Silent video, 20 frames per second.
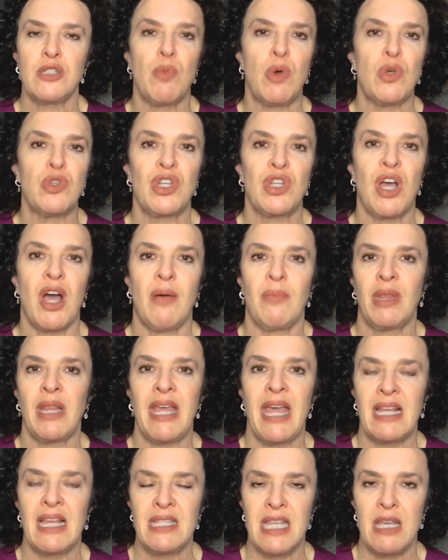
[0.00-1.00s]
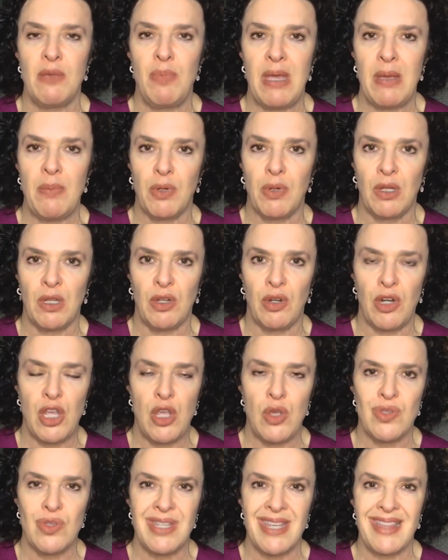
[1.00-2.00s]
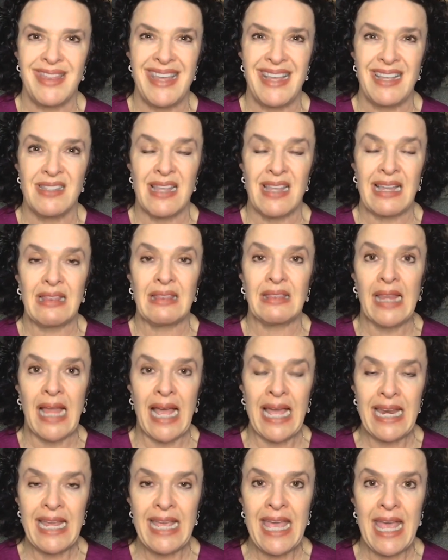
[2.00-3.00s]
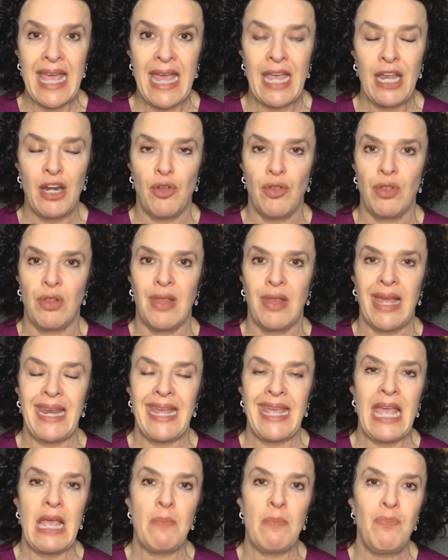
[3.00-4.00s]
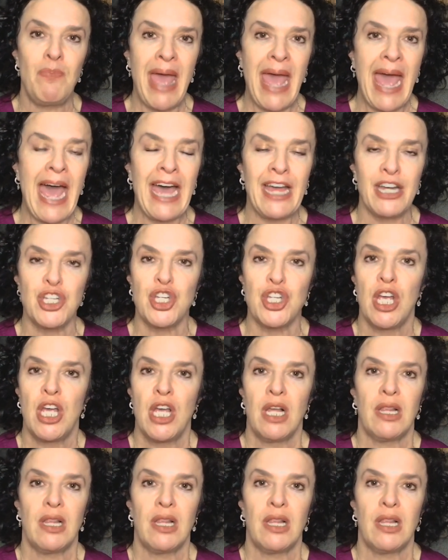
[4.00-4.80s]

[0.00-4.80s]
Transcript: Most commonly, I see people are using things like lidocaine or the lidocaine patch,